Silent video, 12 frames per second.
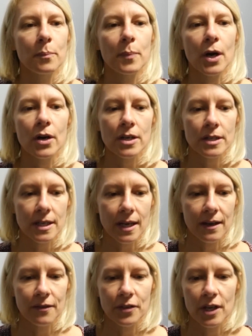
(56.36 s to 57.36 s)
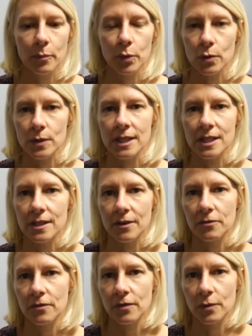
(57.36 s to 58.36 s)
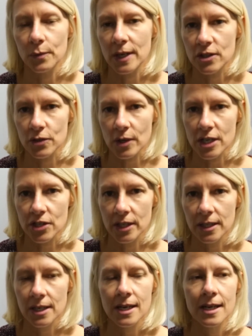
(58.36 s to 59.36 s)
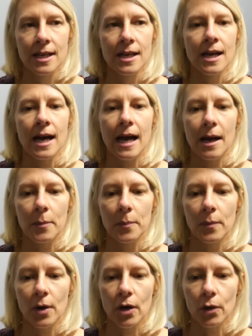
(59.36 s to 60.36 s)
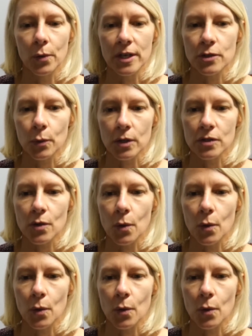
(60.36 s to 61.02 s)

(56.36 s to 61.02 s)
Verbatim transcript: Part of the proceeds of registration um, are going towards